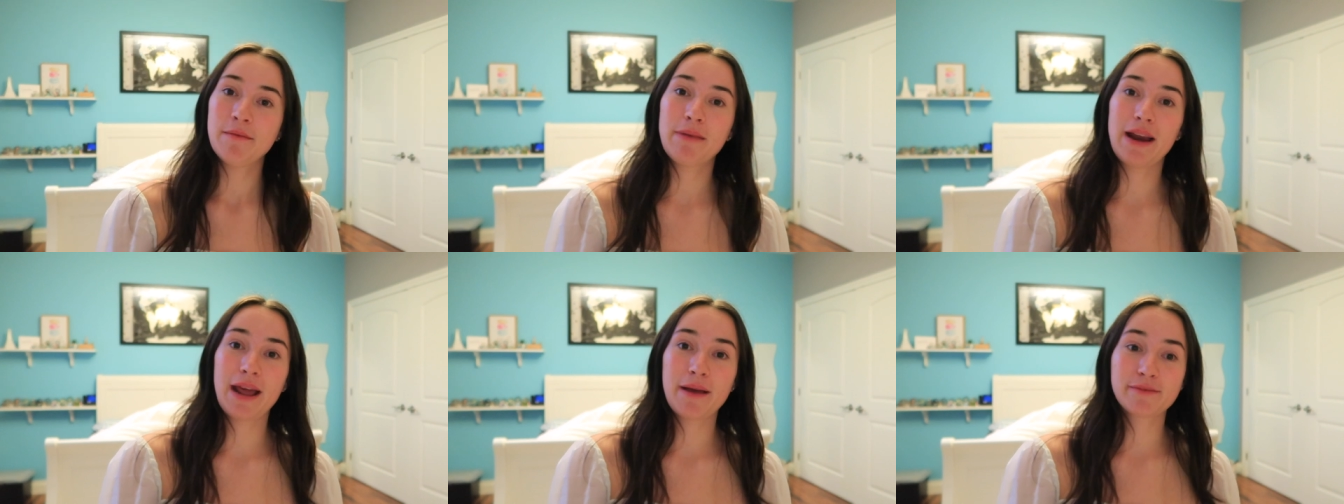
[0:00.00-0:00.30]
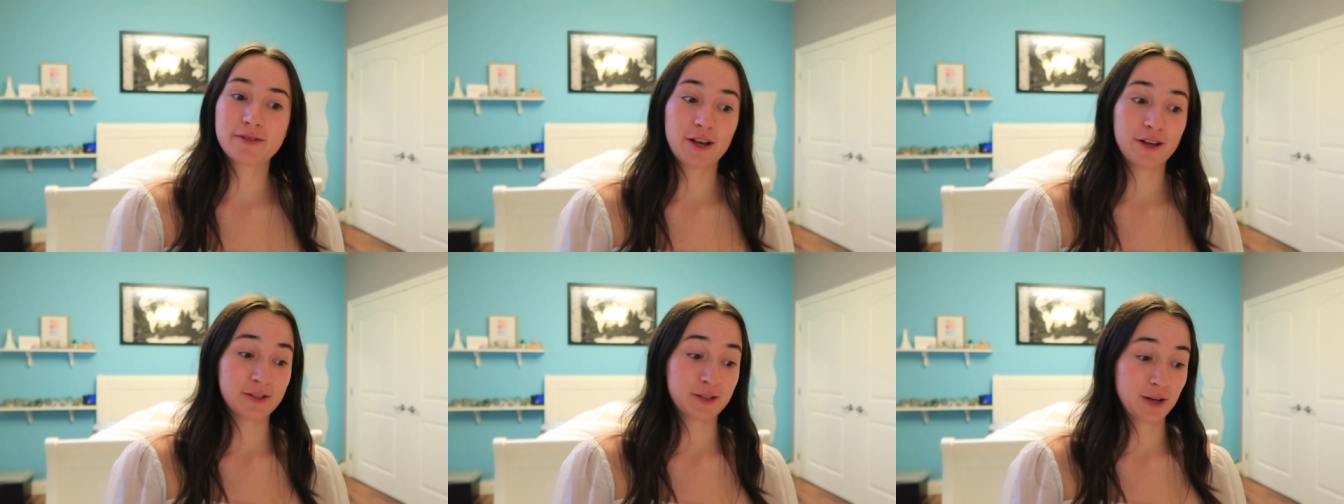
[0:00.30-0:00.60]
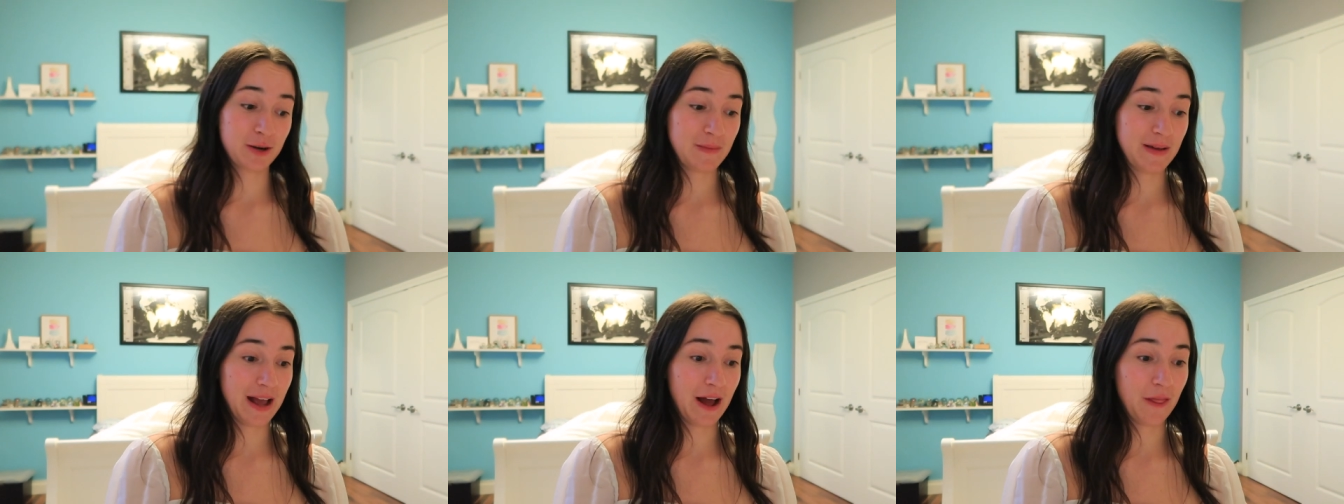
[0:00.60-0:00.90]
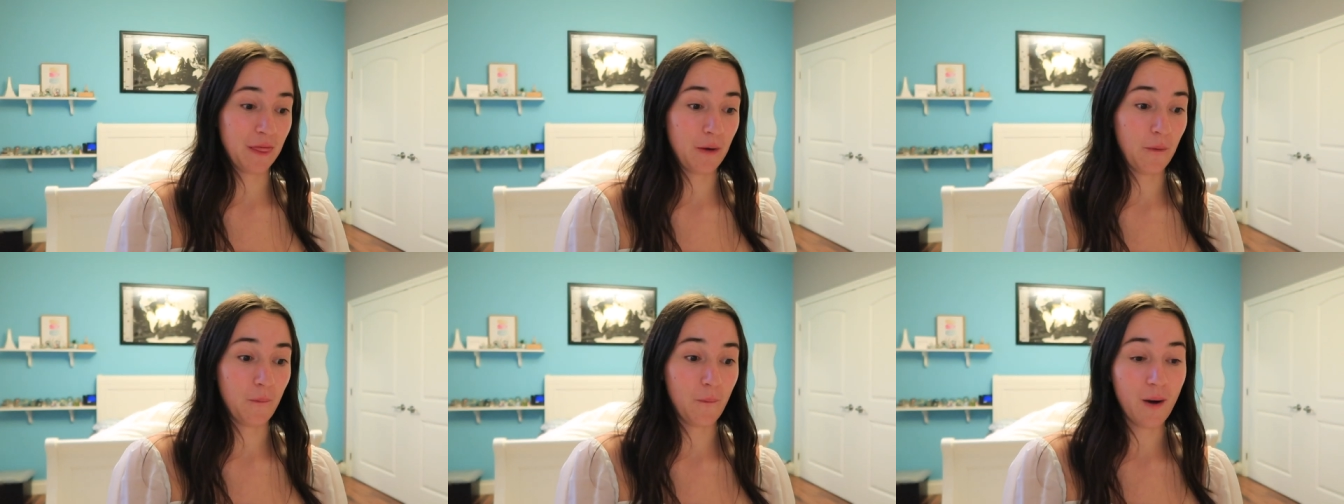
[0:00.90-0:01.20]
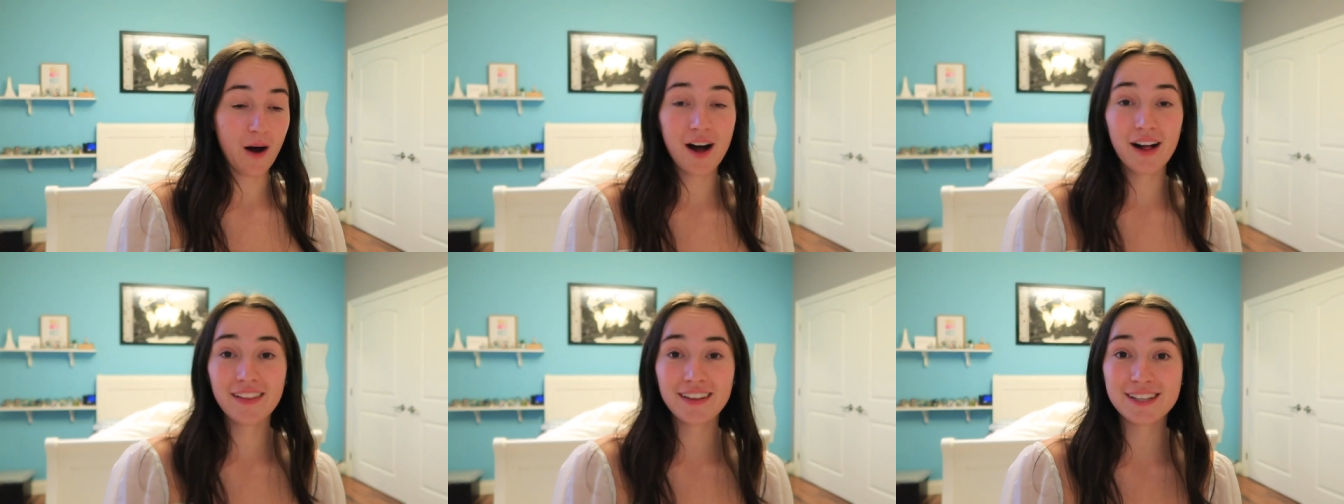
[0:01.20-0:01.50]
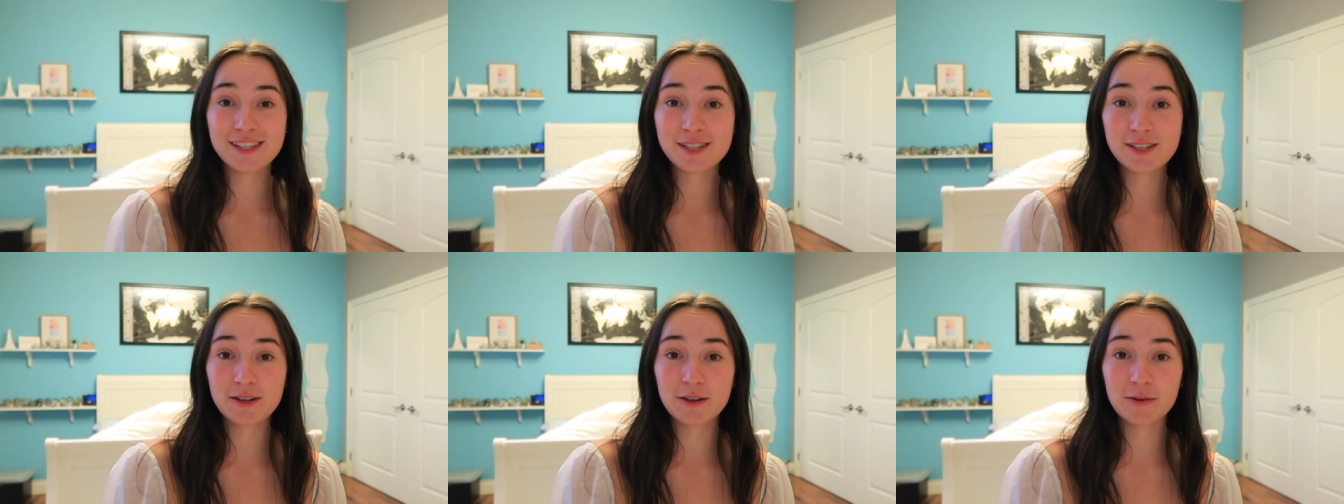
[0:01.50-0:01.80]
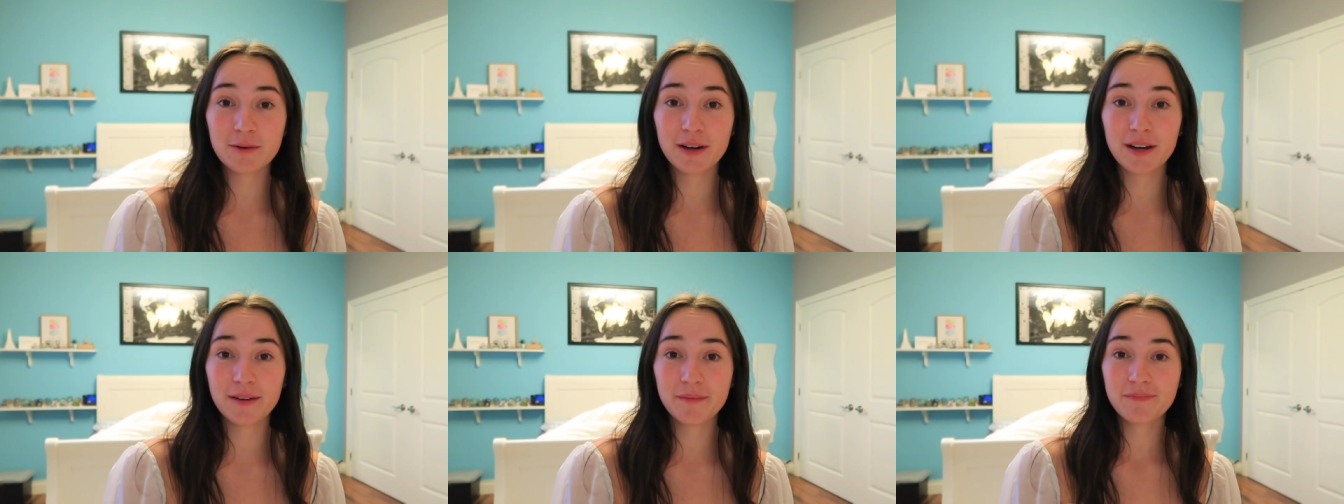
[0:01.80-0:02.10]
My name's also gonna be on the wall at
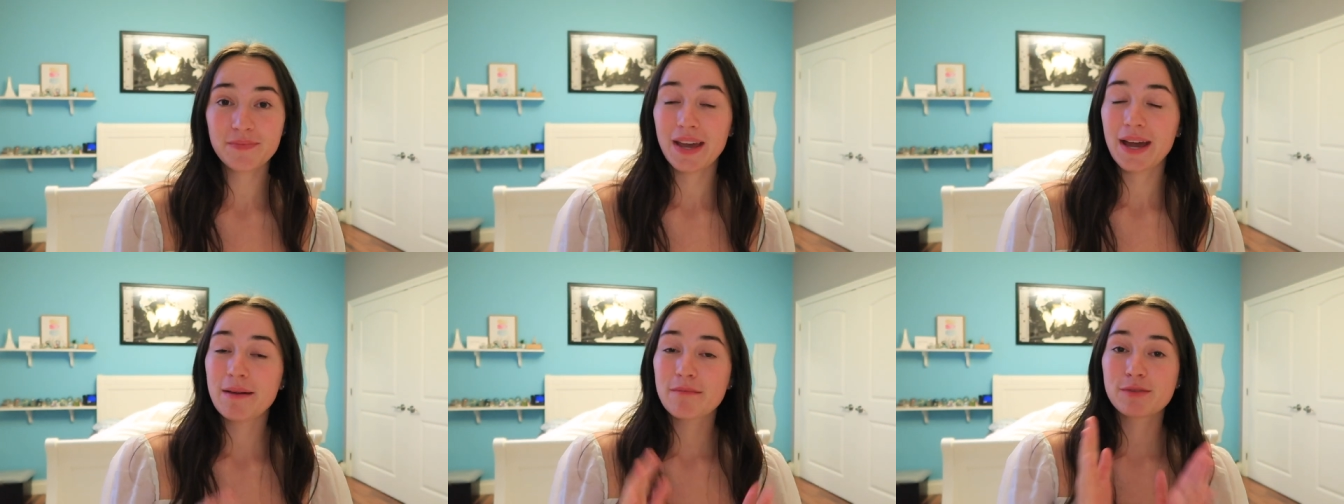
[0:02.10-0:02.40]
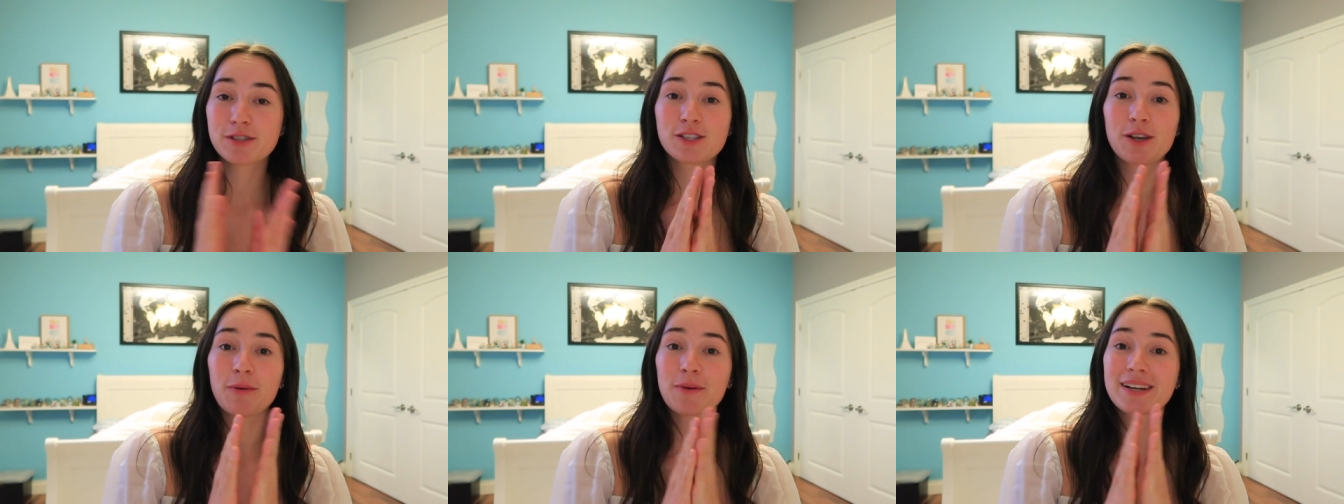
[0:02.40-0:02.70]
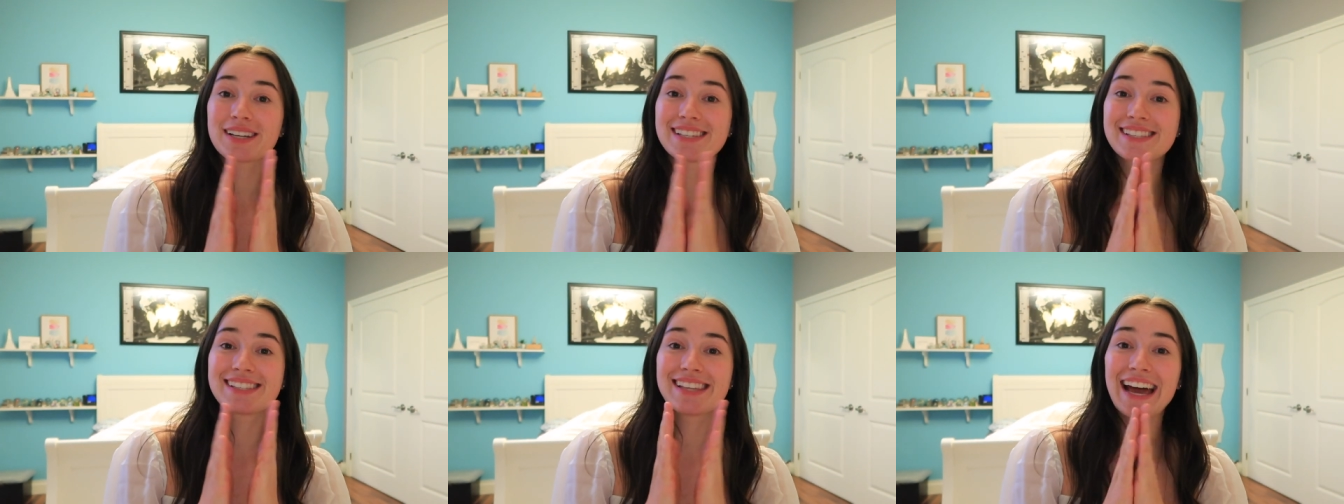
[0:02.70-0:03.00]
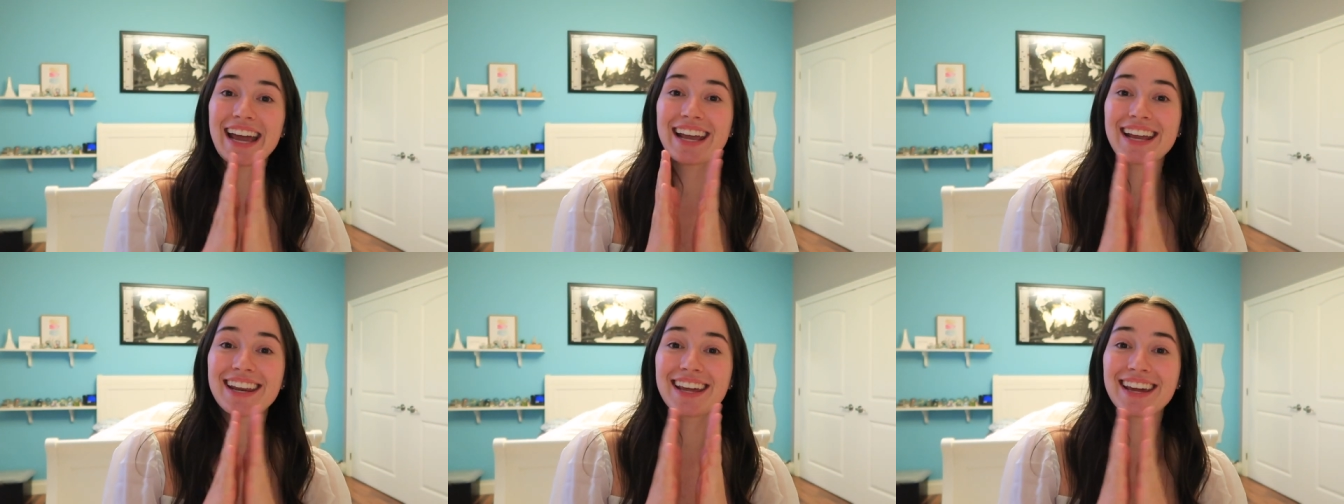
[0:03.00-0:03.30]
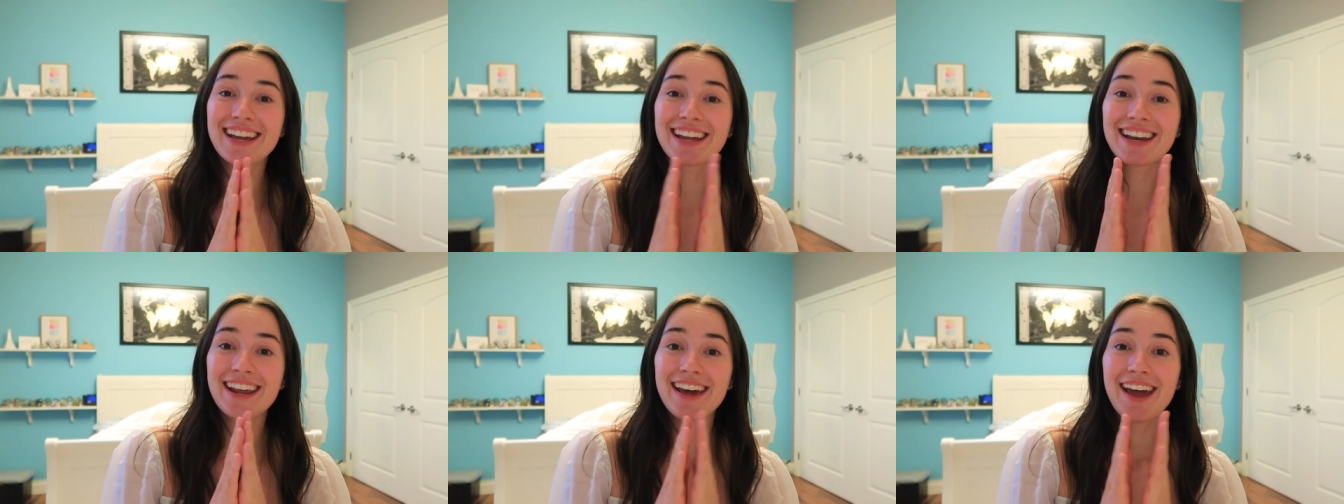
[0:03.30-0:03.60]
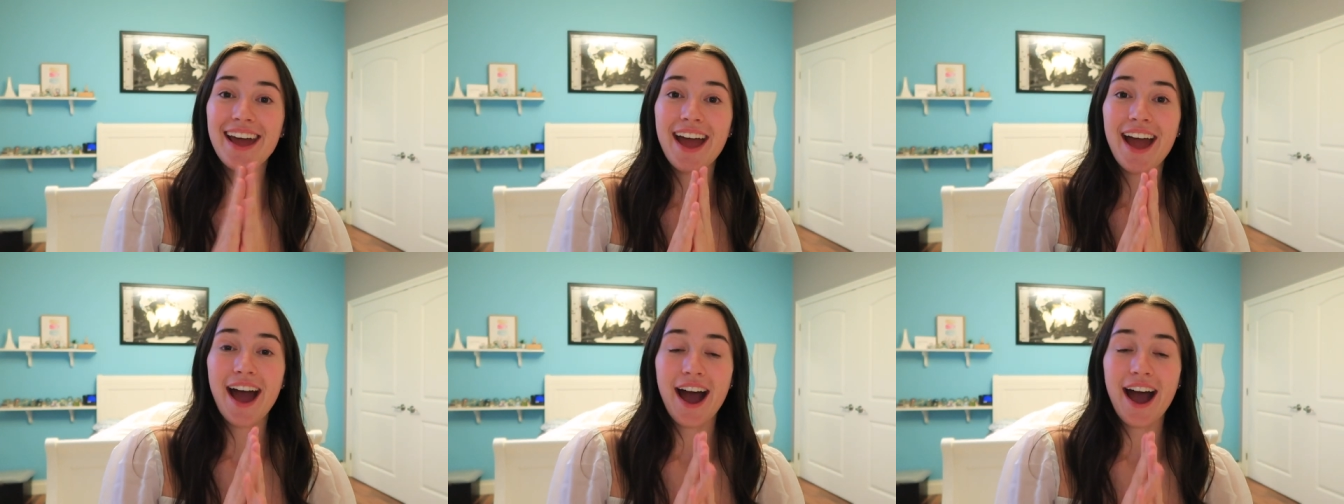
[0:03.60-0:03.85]
school. So excited.